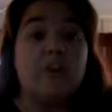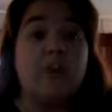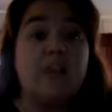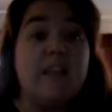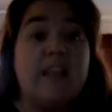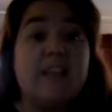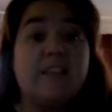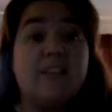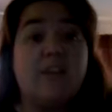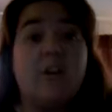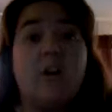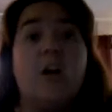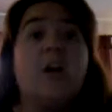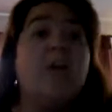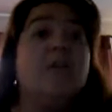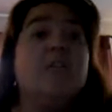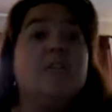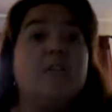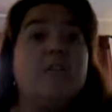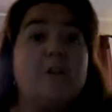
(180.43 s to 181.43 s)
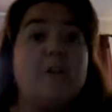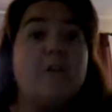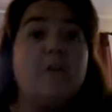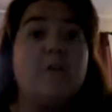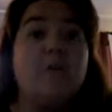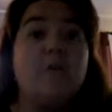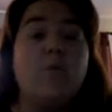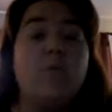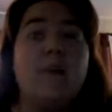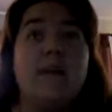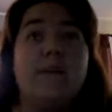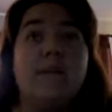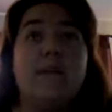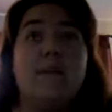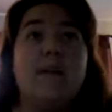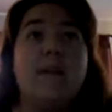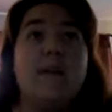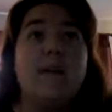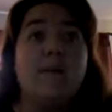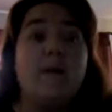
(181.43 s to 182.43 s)
your cholesterol, so you want to
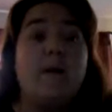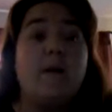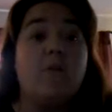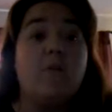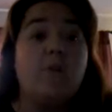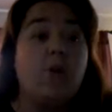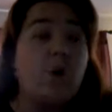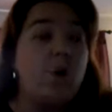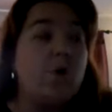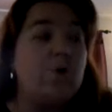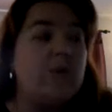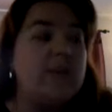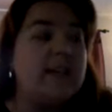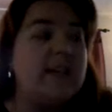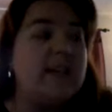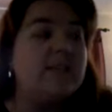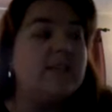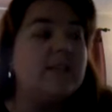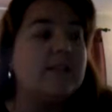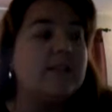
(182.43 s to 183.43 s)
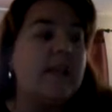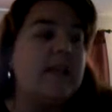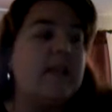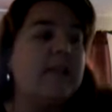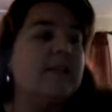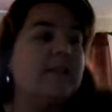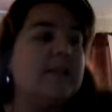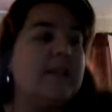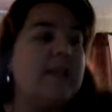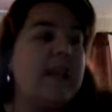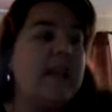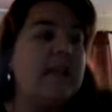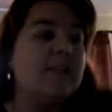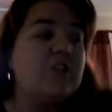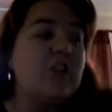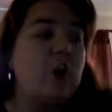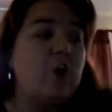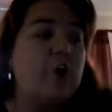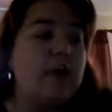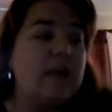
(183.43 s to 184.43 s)
think about choles, like
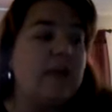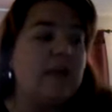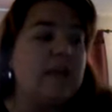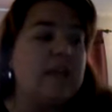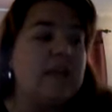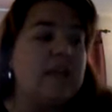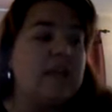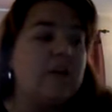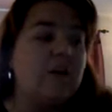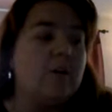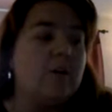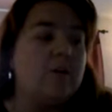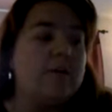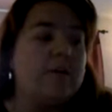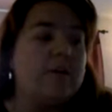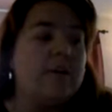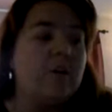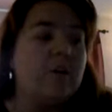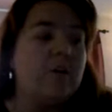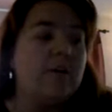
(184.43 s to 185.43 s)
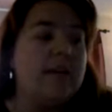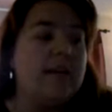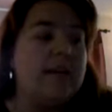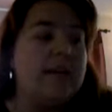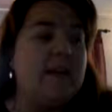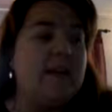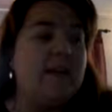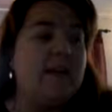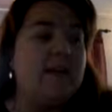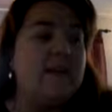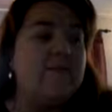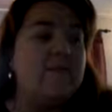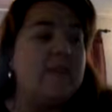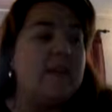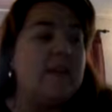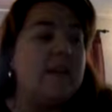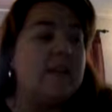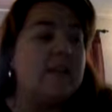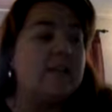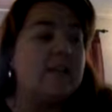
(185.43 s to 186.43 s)
C-H-O-L-E or C-O-E,
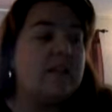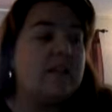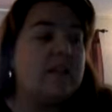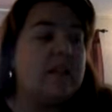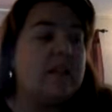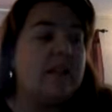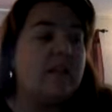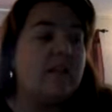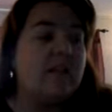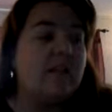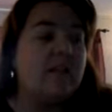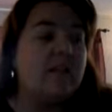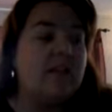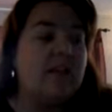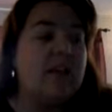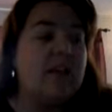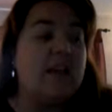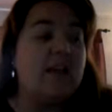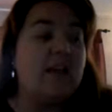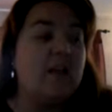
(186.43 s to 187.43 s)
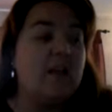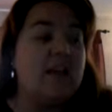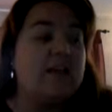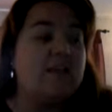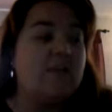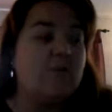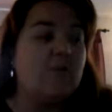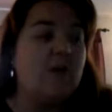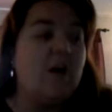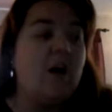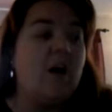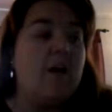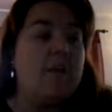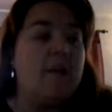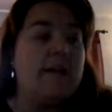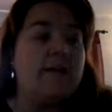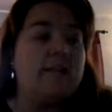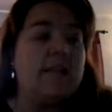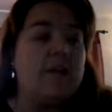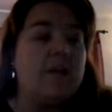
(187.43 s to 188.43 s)
to think cholesterol,
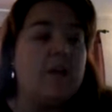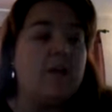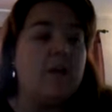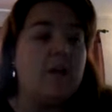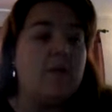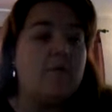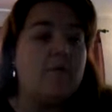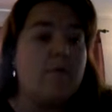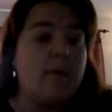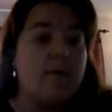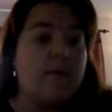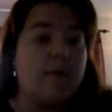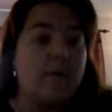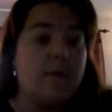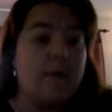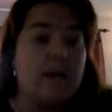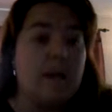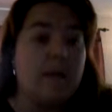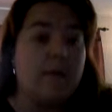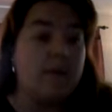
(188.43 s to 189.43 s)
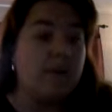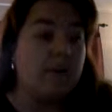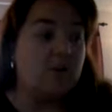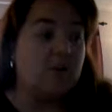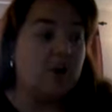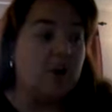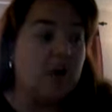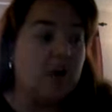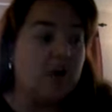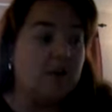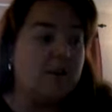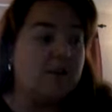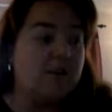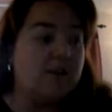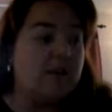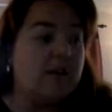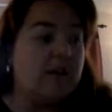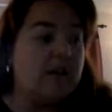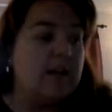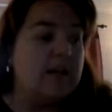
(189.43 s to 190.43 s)
and that's how you can remember the name of the
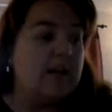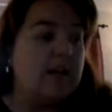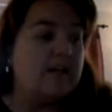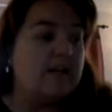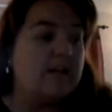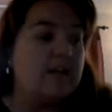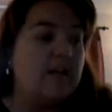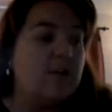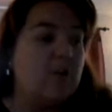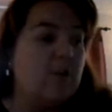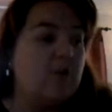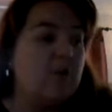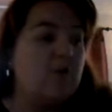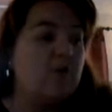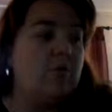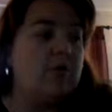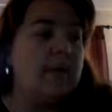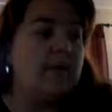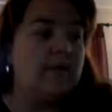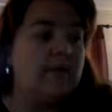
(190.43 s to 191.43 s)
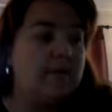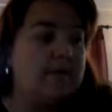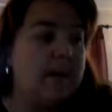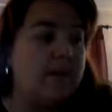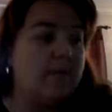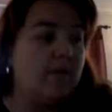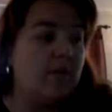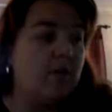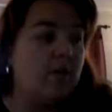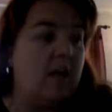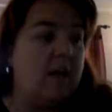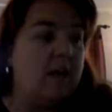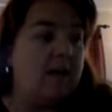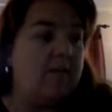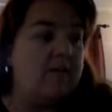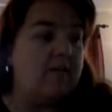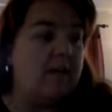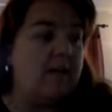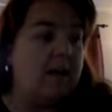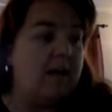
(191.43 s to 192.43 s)
drugs. So there's several
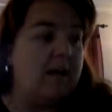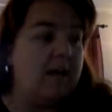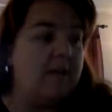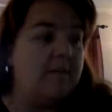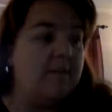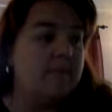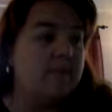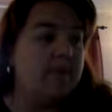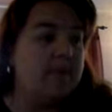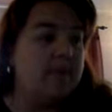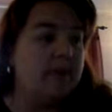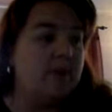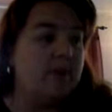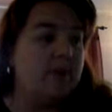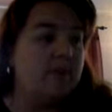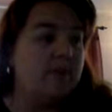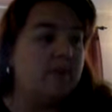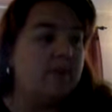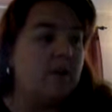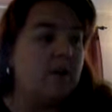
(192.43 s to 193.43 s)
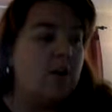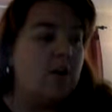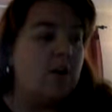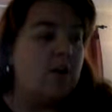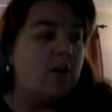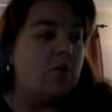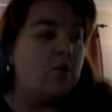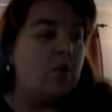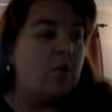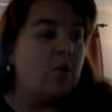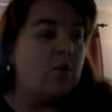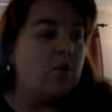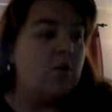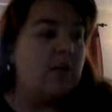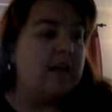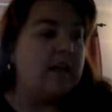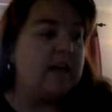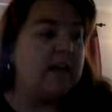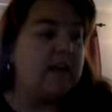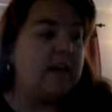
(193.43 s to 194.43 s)
of them. There's
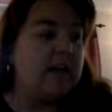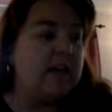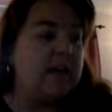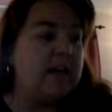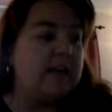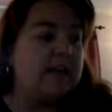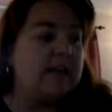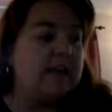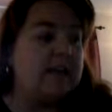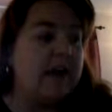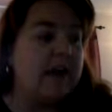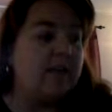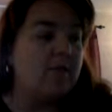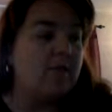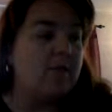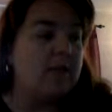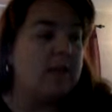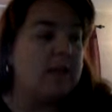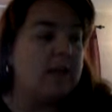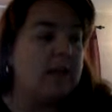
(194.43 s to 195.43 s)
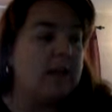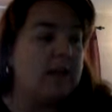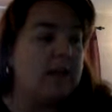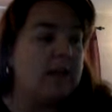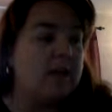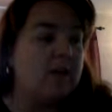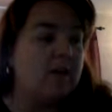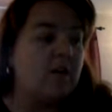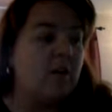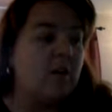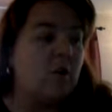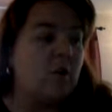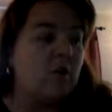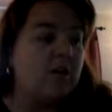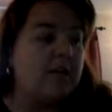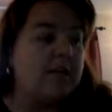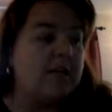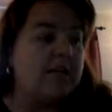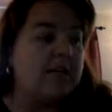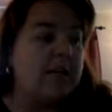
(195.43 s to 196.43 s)
cholestyramine,
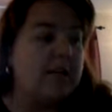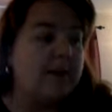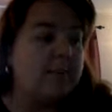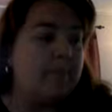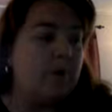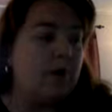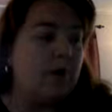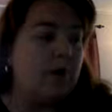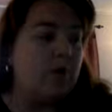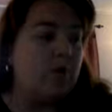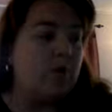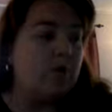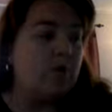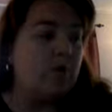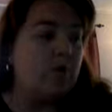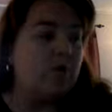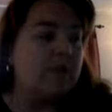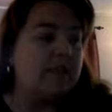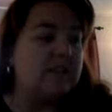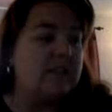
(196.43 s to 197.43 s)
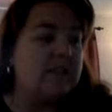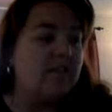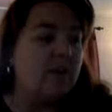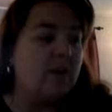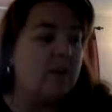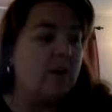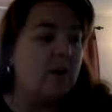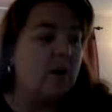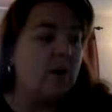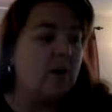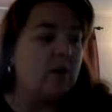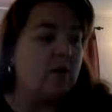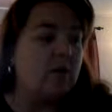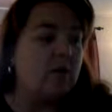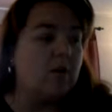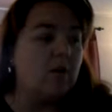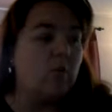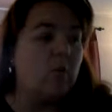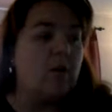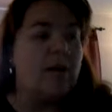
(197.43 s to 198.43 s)
cholestyramine,
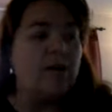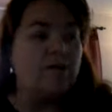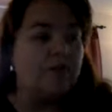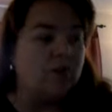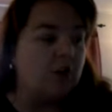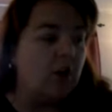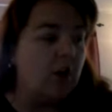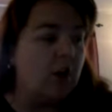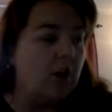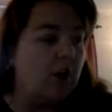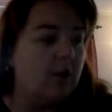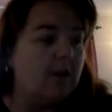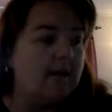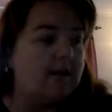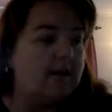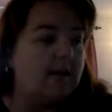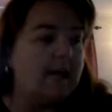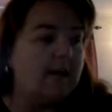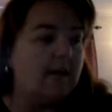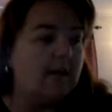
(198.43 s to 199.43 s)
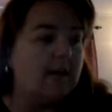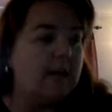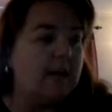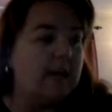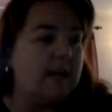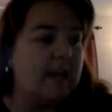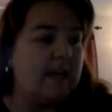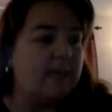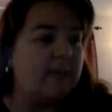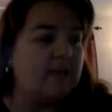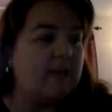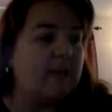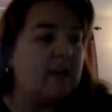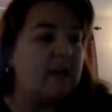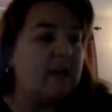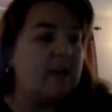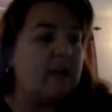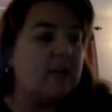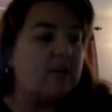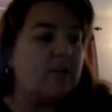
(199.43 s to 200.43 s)
cholecevamol, or Welchol is kind of the names.
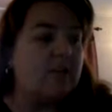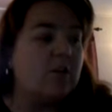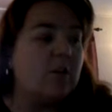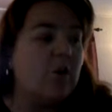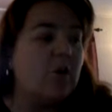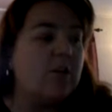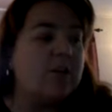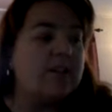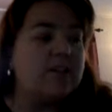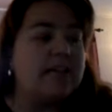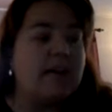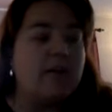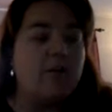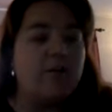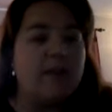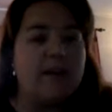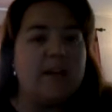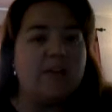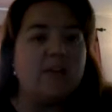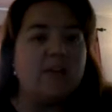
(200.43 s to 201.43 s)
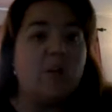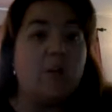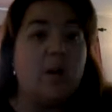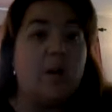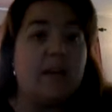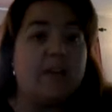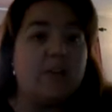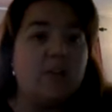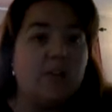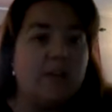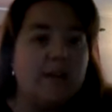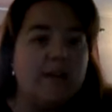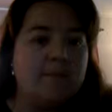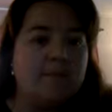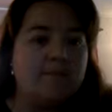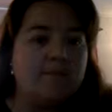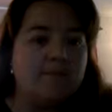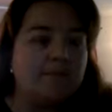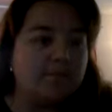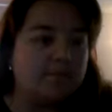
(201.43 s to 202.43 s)
So cholestyramine is
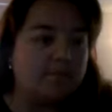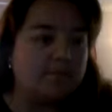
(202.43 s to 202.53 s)
questrin,